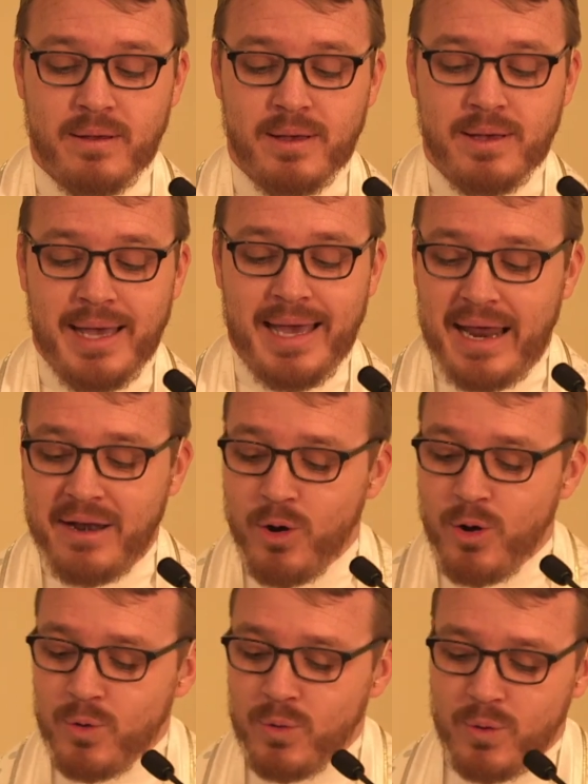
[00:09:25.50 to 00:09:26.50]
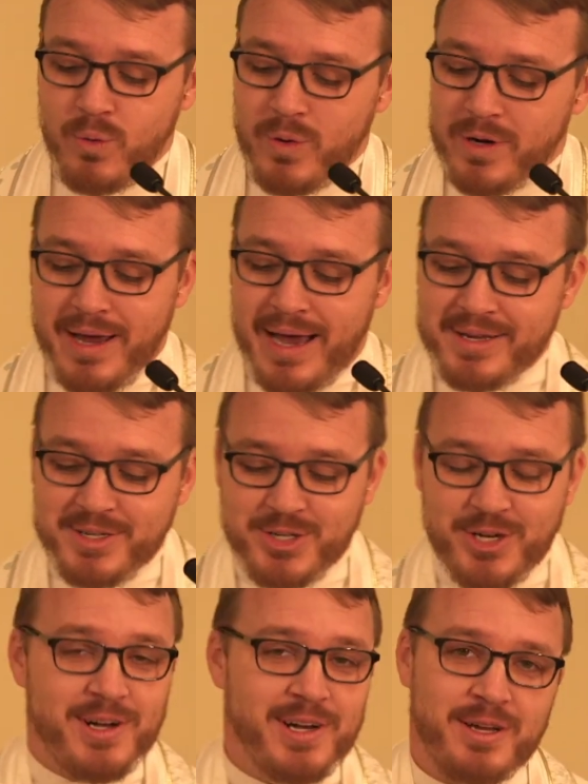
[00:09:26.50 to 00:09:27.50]
And I know we're not
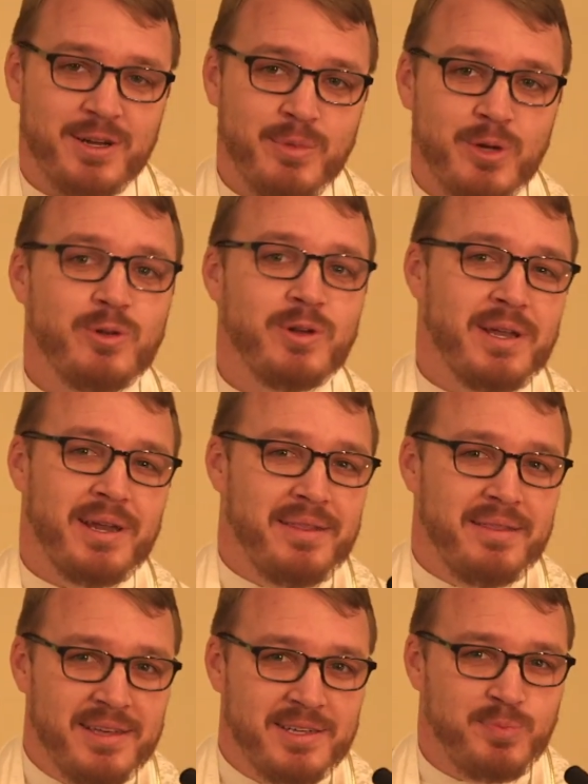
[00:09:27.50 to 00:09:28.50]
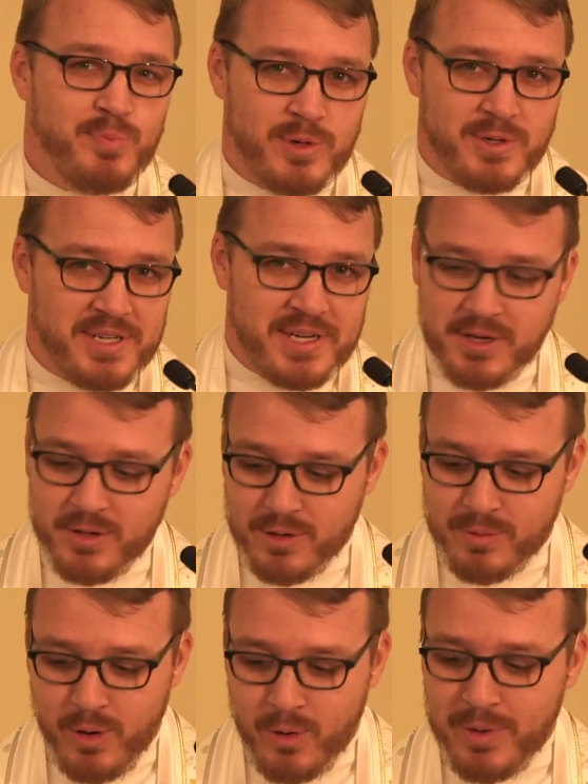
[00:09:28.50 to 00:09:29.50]
sharing communion at this particular
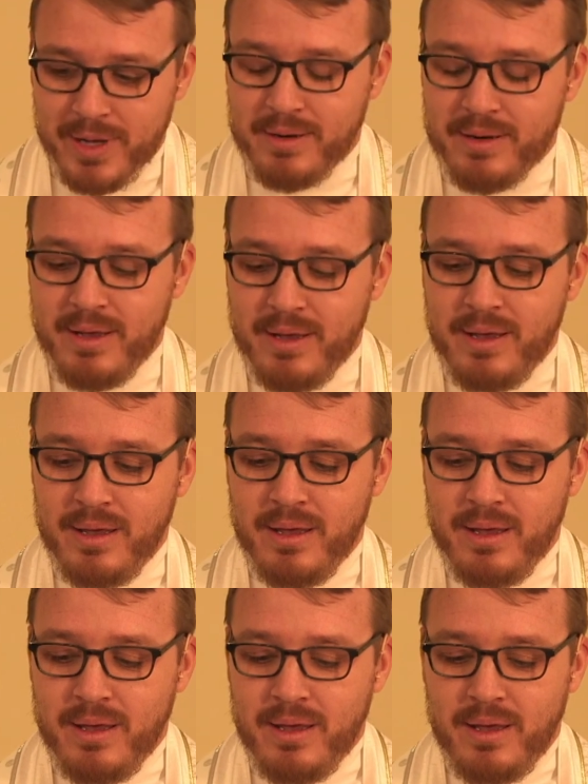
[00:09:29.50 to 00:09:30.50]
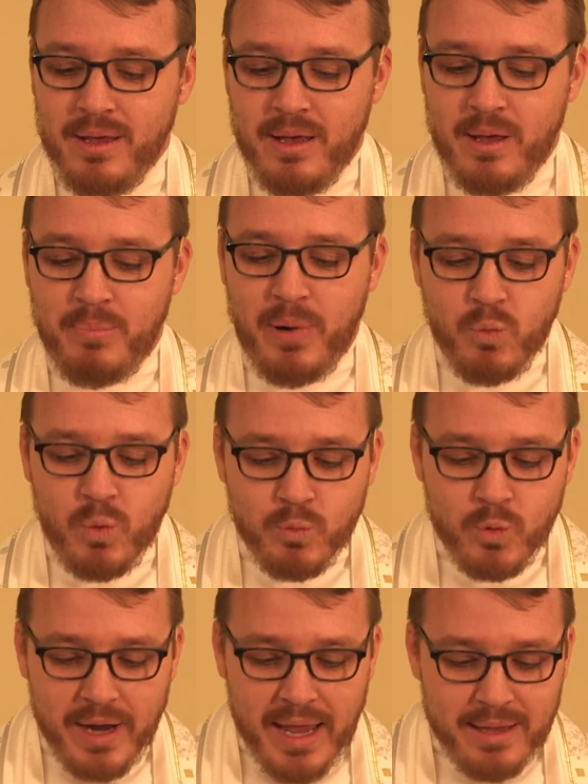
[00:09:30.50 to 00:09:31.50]
moment, but when
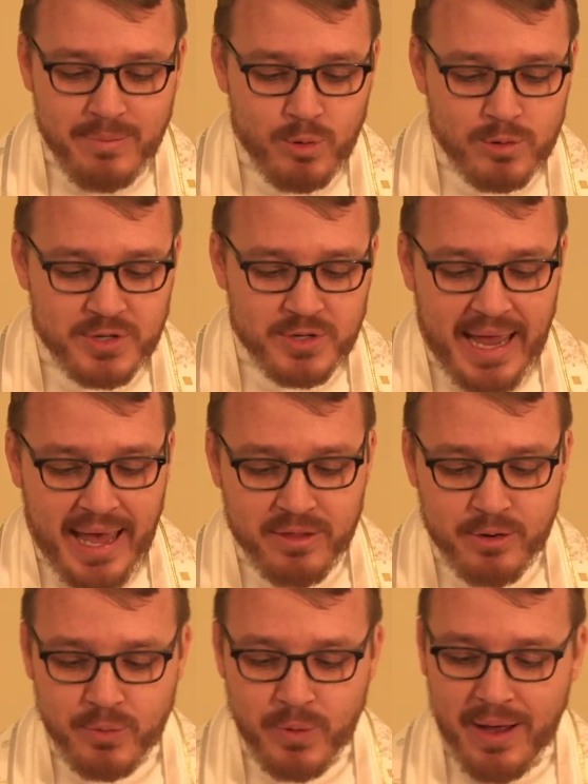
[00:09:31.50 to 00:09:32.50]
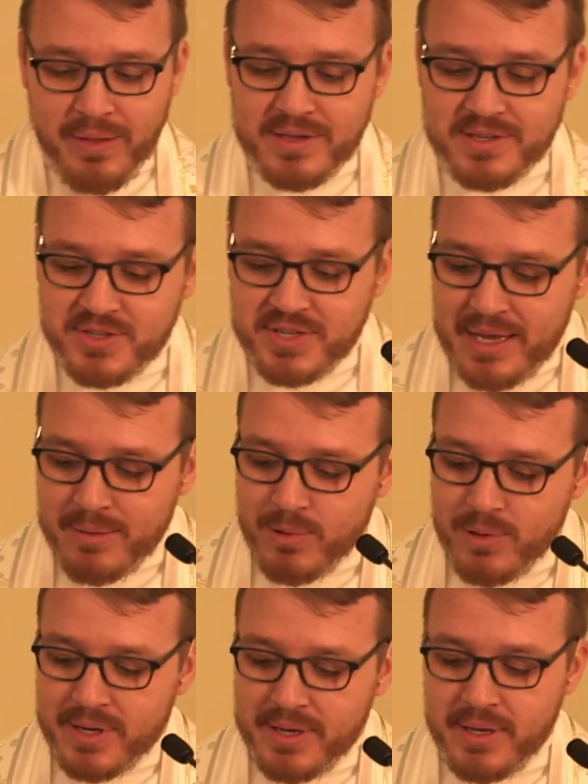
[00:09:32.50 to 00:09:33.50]
we're able to gather around this table
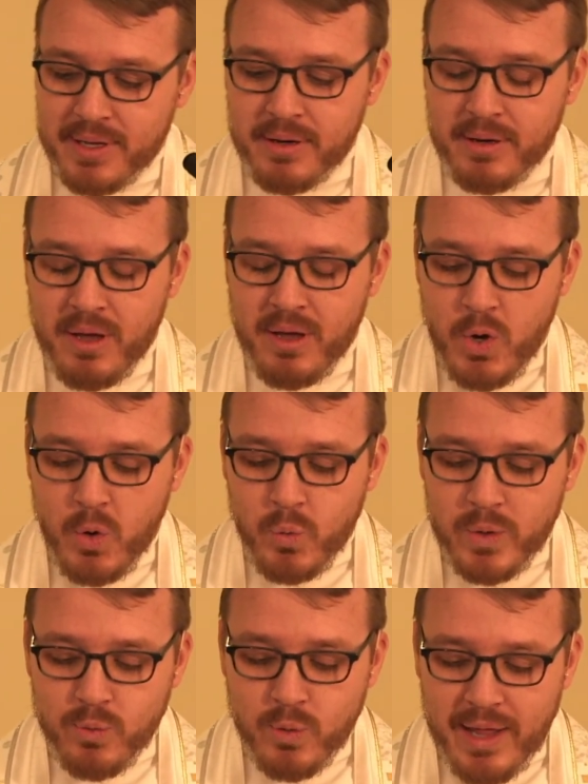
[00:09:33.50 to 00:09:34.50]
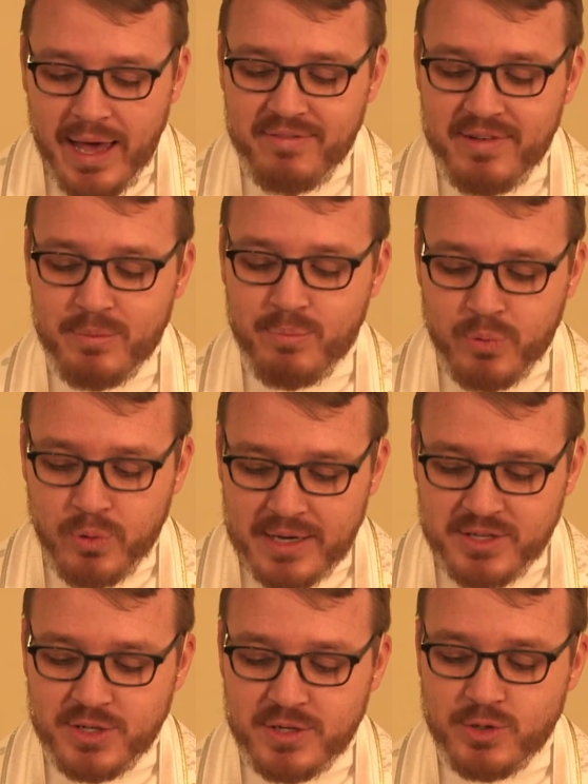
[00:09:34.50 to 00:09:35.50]
again, we will have a
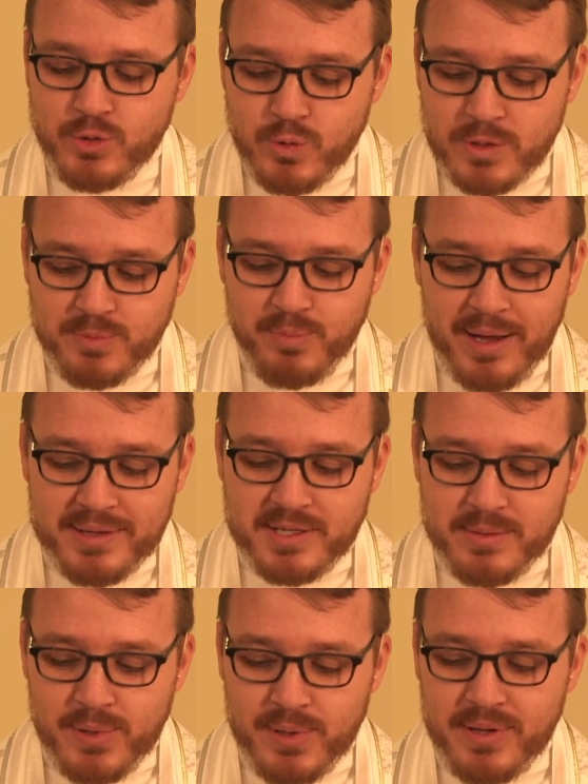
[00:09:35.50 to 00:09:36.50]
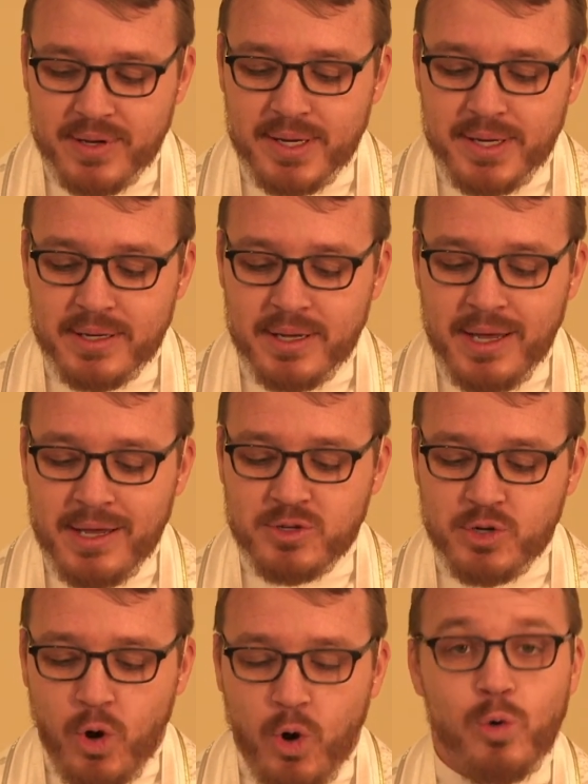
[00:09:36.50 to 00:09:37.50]
precious responsibility to
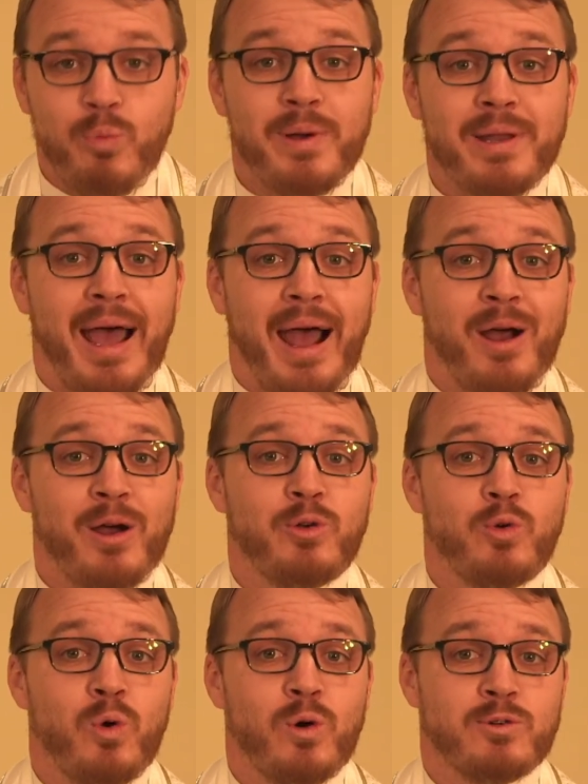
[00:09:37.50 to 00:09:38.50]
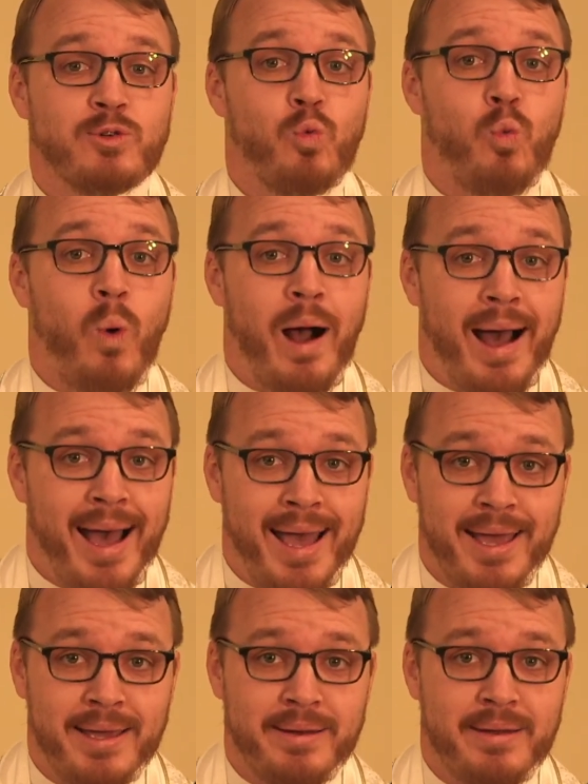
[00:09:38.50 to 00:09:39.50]
open our doors wide